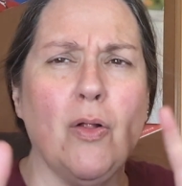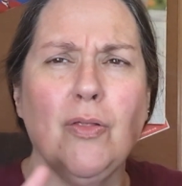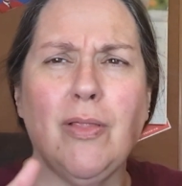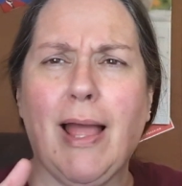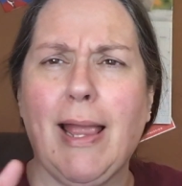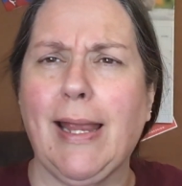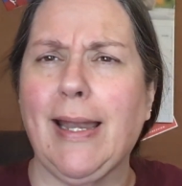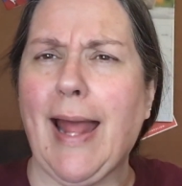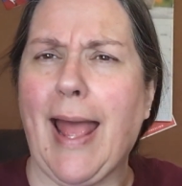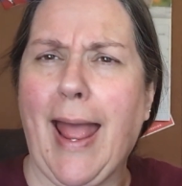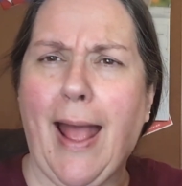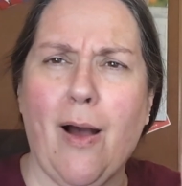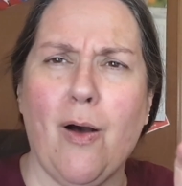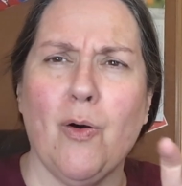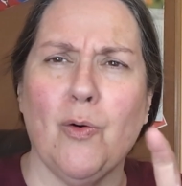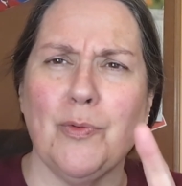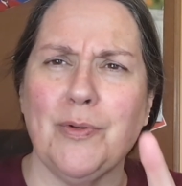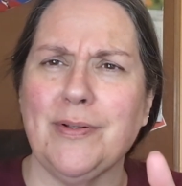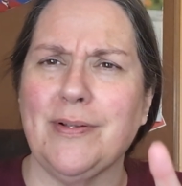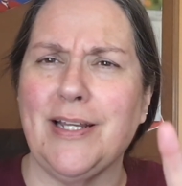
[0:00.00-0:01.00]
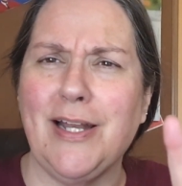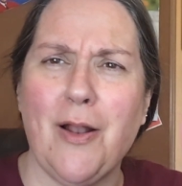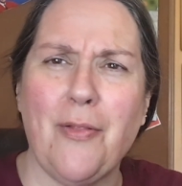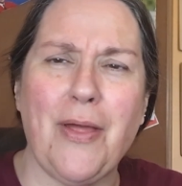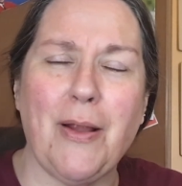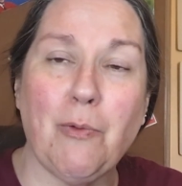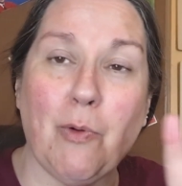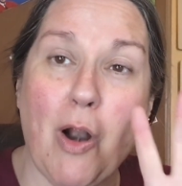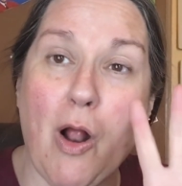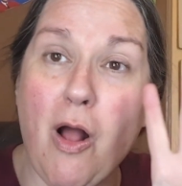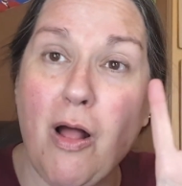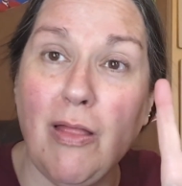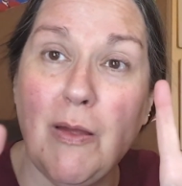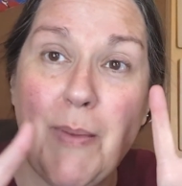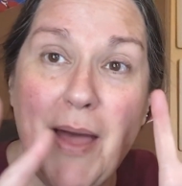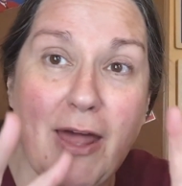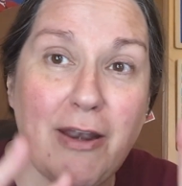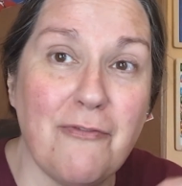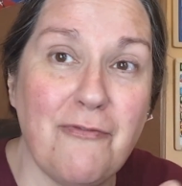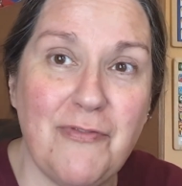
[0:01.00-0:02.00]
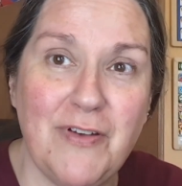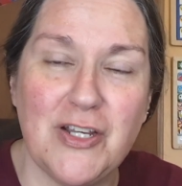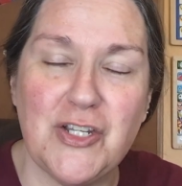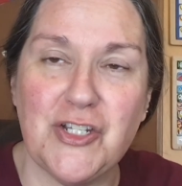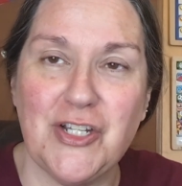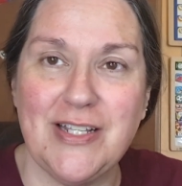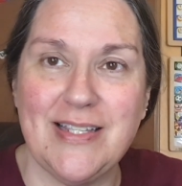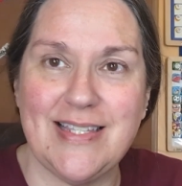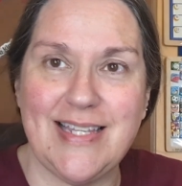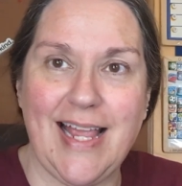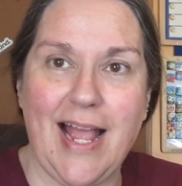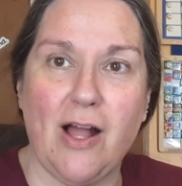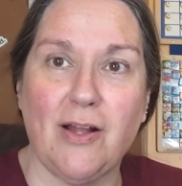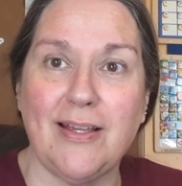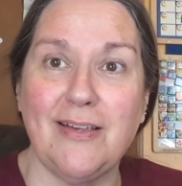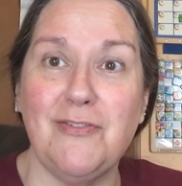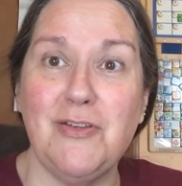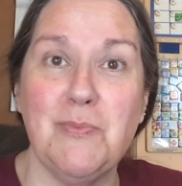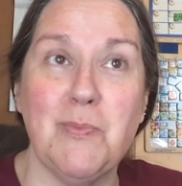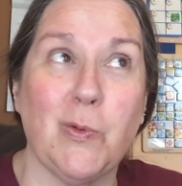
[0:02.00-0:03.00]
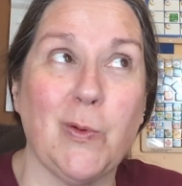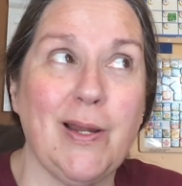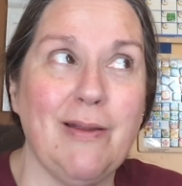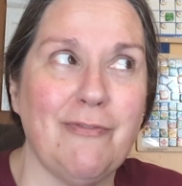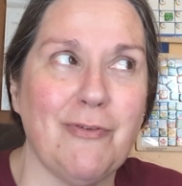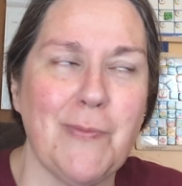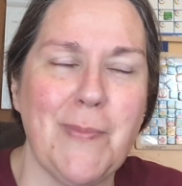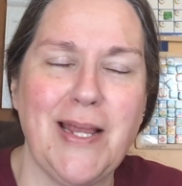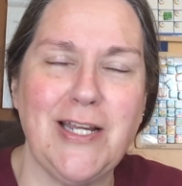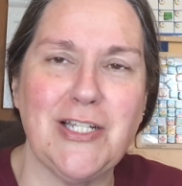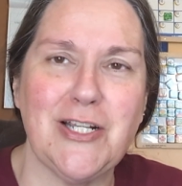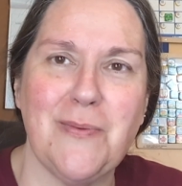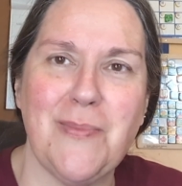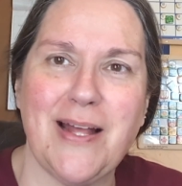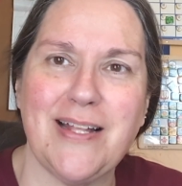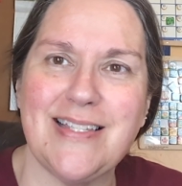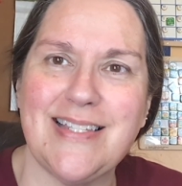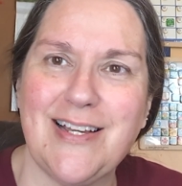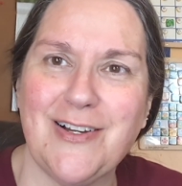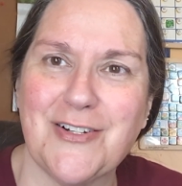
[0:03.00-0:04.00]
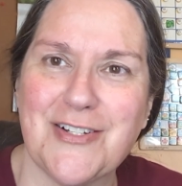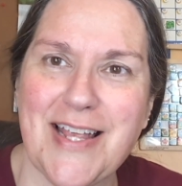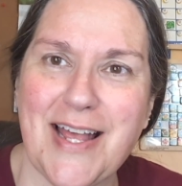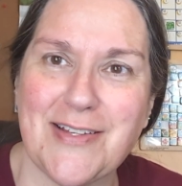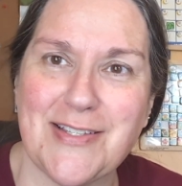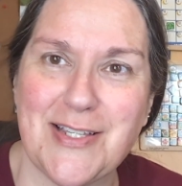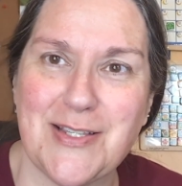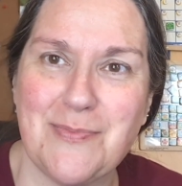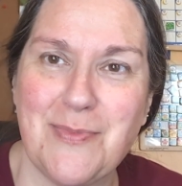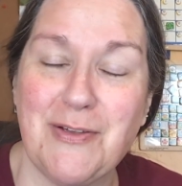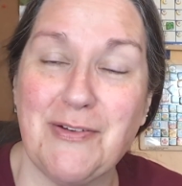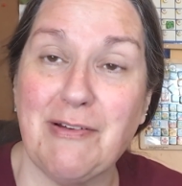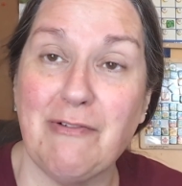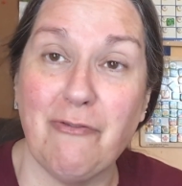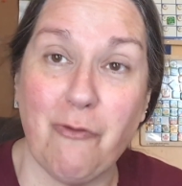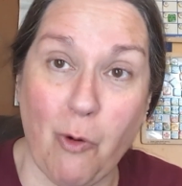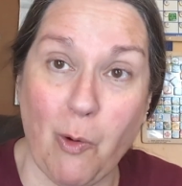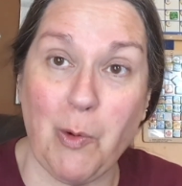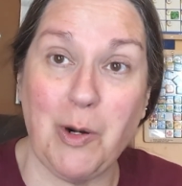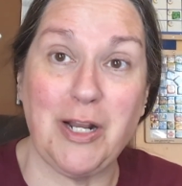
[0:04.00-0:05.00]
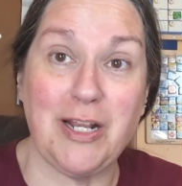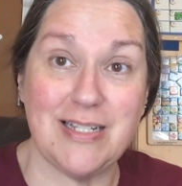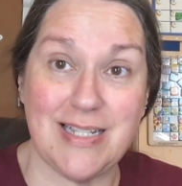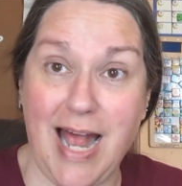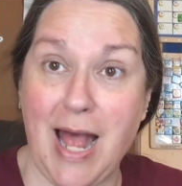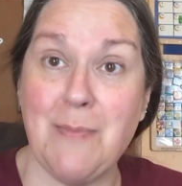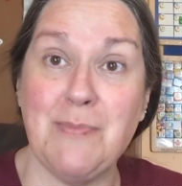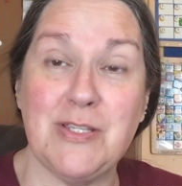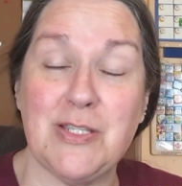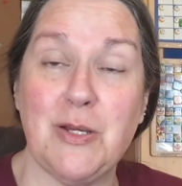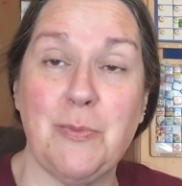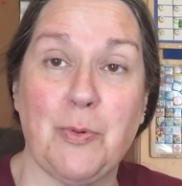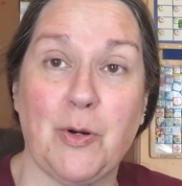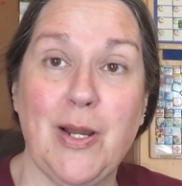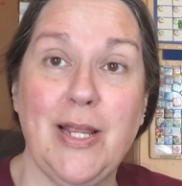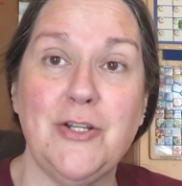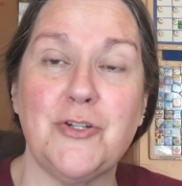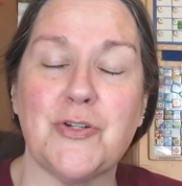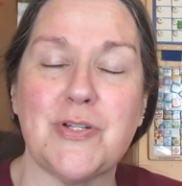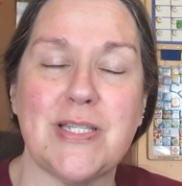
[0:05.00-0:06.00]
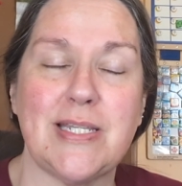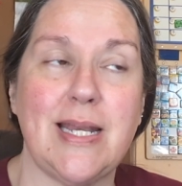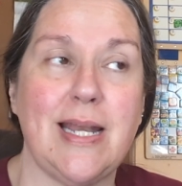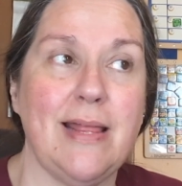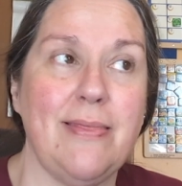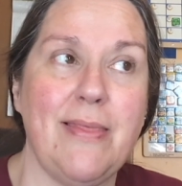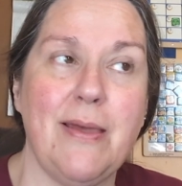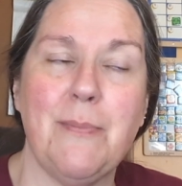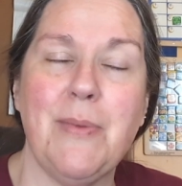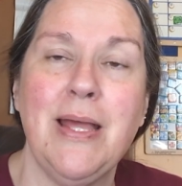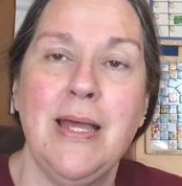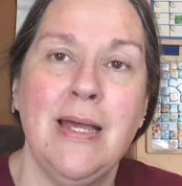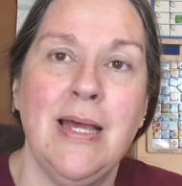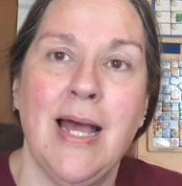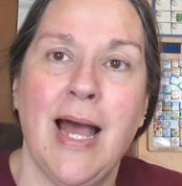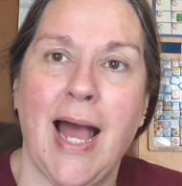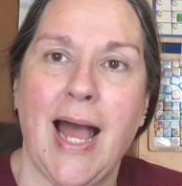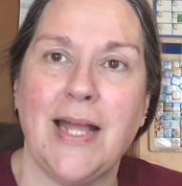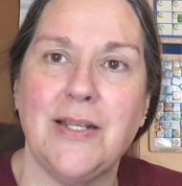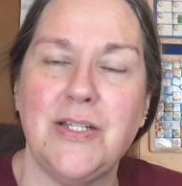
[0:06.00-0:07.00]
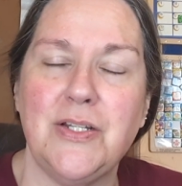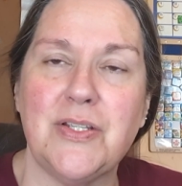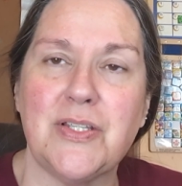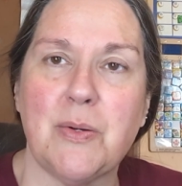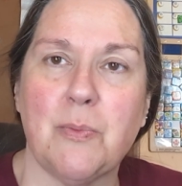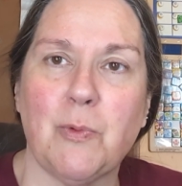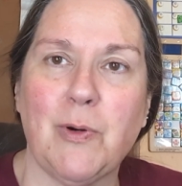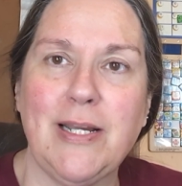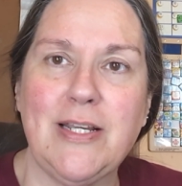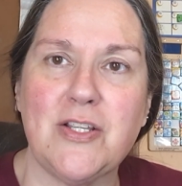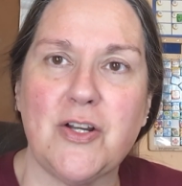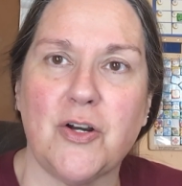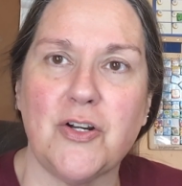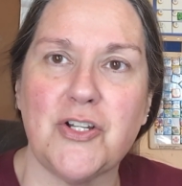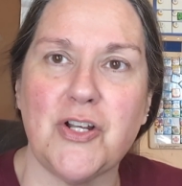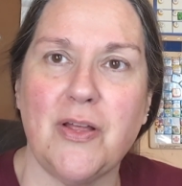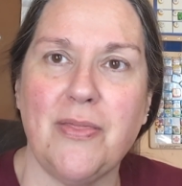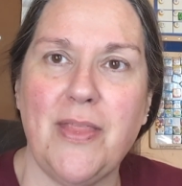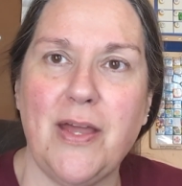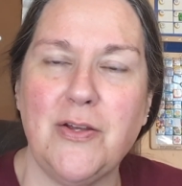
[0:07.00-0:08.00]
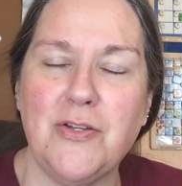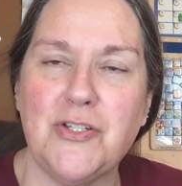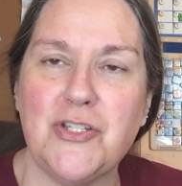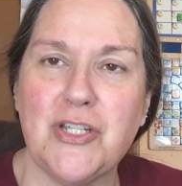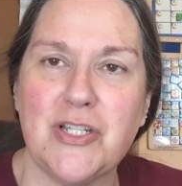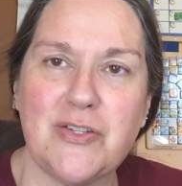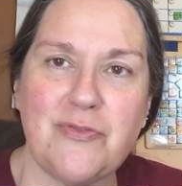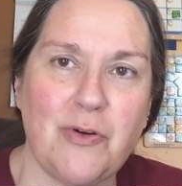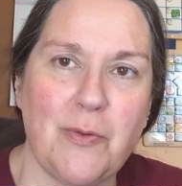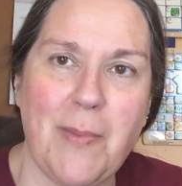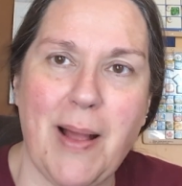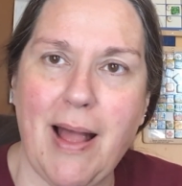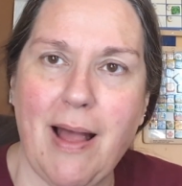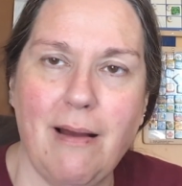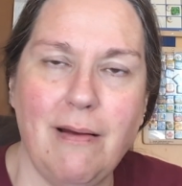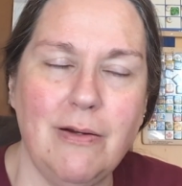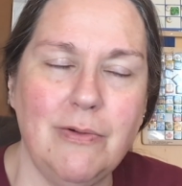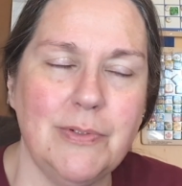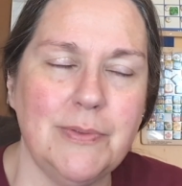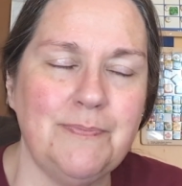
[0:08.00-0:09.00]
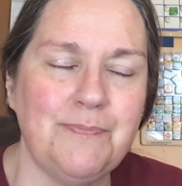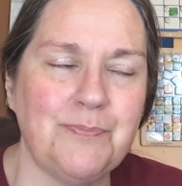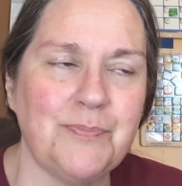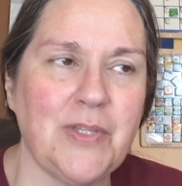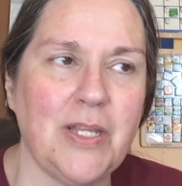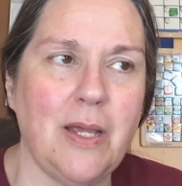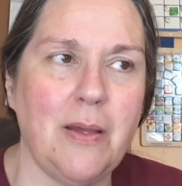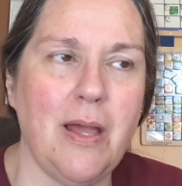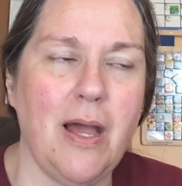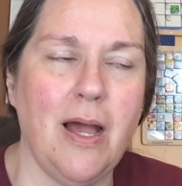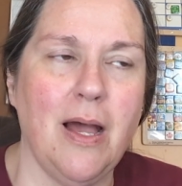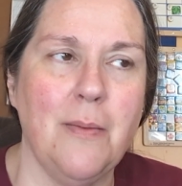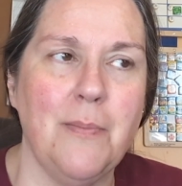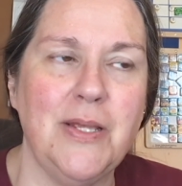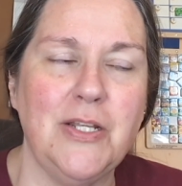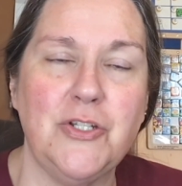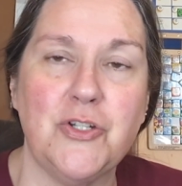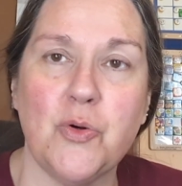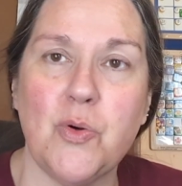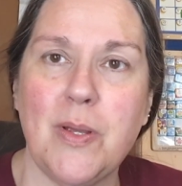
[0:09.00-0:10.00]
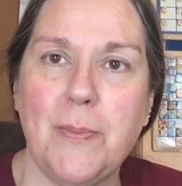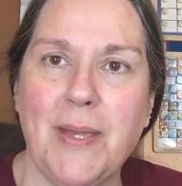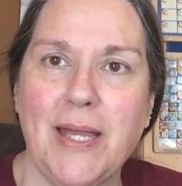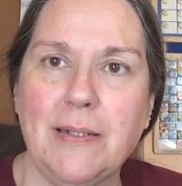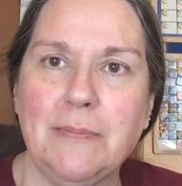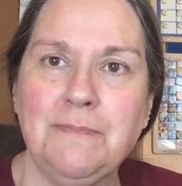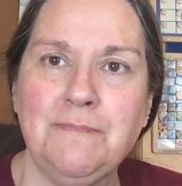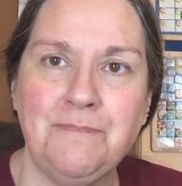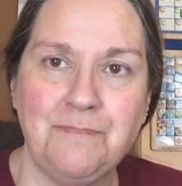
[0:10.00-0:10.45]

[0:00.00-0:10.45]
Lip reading: laid out, and they were all about efficiency. I'll give you more information about Sears houses moving forward because I'm super interested in them. I do some research on those just for my own enjoyment.